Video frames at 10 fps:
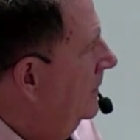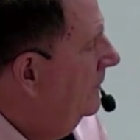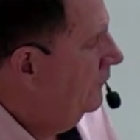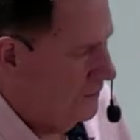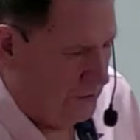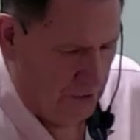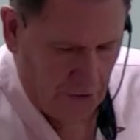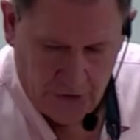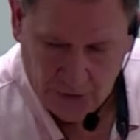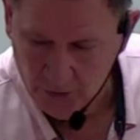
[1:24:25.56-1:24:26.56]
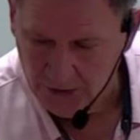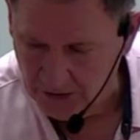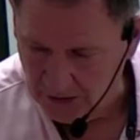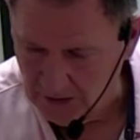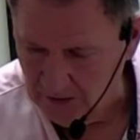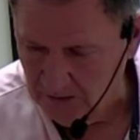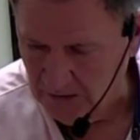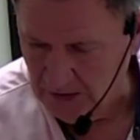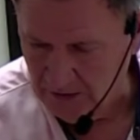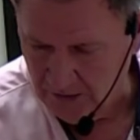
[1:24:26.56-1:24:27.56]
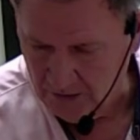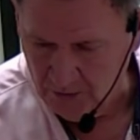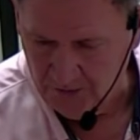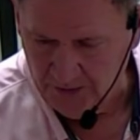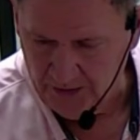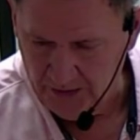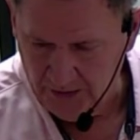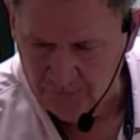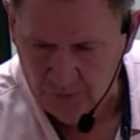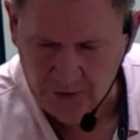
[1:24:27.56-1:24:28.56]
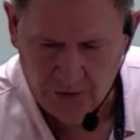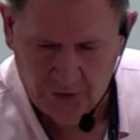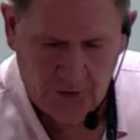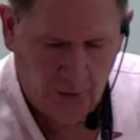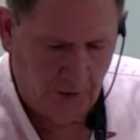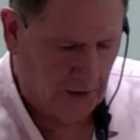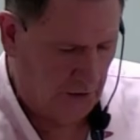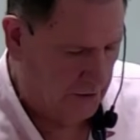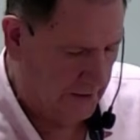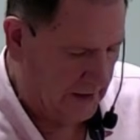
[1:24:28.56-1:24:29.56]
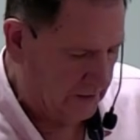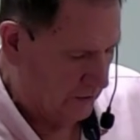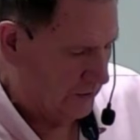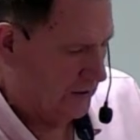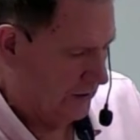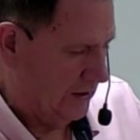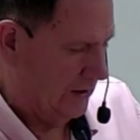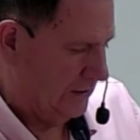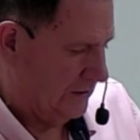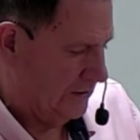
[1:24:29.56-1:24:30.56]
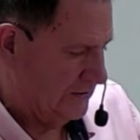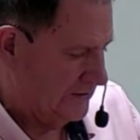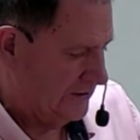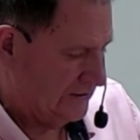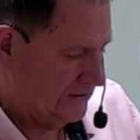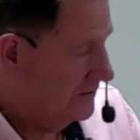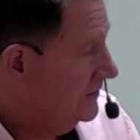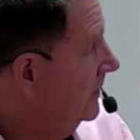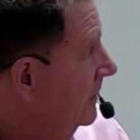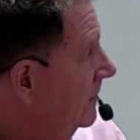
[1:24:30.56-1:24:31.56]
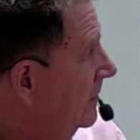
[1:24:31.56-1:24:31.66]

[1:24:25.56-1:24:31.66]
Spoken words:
if when you're doing it, my thought would be if when you're doing it, you're not looking at consistency,